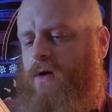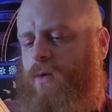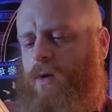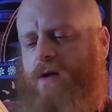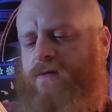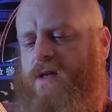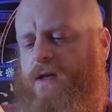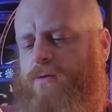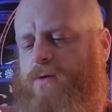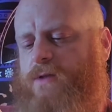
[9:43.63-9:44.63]
one of the
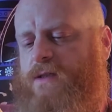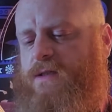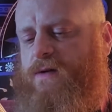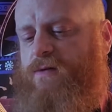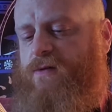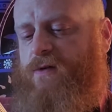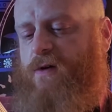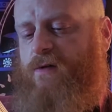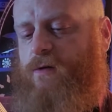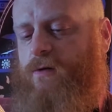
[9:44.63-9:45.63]
entrances of the
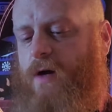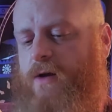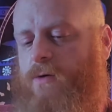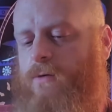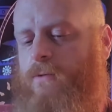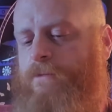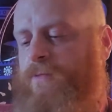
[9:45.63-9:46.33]
fearful grotto